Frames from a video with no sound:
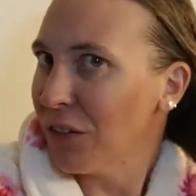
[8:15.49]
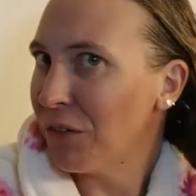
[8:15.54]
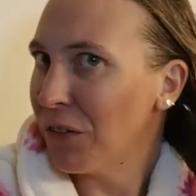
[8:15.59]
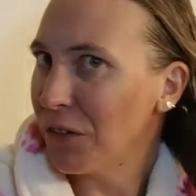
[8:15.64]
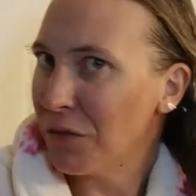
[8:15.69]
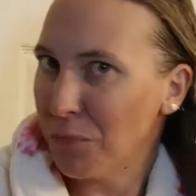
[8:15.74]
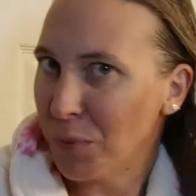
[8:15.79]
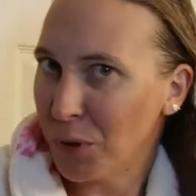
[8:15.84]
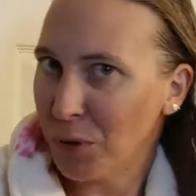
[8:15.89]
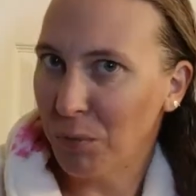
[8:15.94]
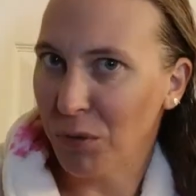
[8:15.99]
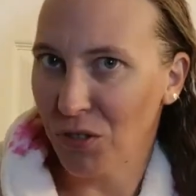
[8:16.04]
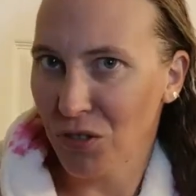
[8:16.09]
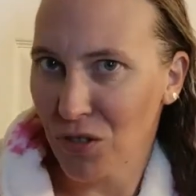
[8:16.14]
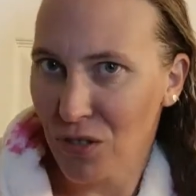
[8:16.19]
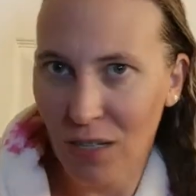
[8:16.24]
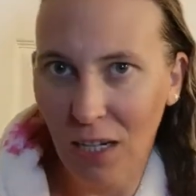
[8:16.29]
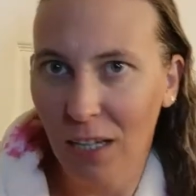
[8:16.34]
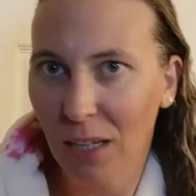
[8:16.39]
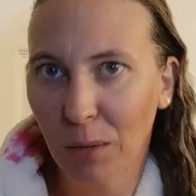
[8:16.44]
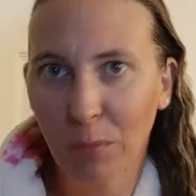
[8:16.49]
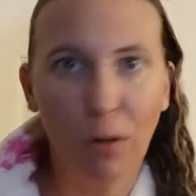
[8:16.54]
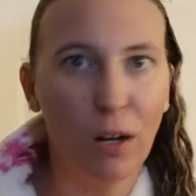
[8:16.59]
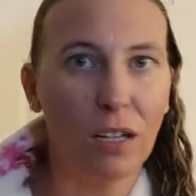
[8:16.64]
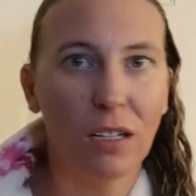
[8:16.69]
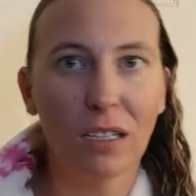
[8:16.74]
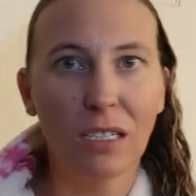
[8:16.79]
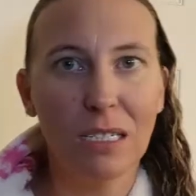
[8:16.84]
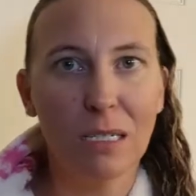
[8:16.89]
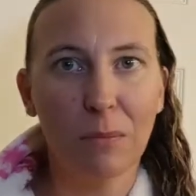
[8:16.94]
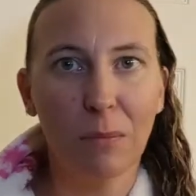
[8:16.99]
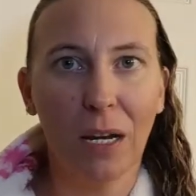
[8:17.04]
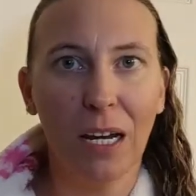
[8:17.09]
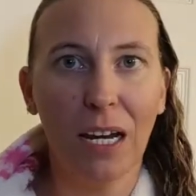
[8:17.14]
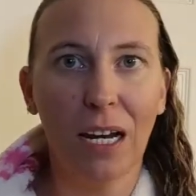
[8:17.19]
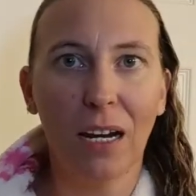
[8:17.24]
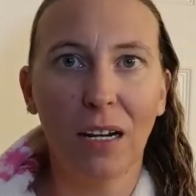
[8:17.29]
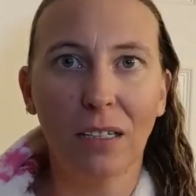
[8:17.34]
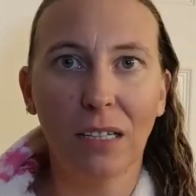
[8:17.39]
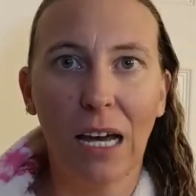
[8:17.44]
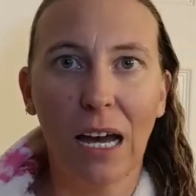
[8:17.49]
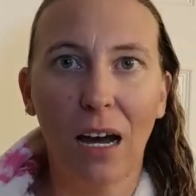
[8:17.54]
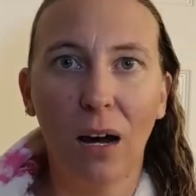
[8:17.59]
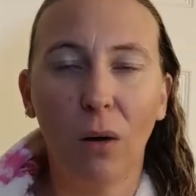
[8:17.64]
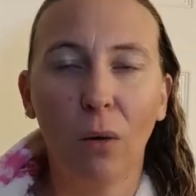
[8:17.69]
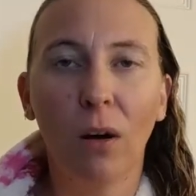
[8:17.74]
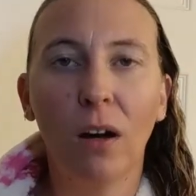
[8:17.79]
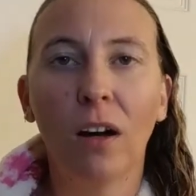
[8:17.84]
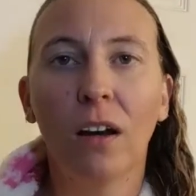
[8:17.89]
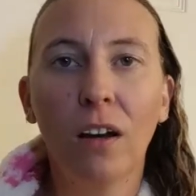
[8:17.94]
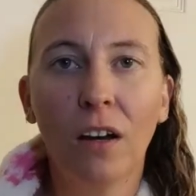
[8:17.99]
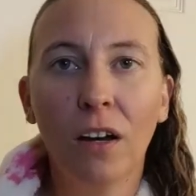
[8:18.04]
if I've put a bunch of styling products in my hair now,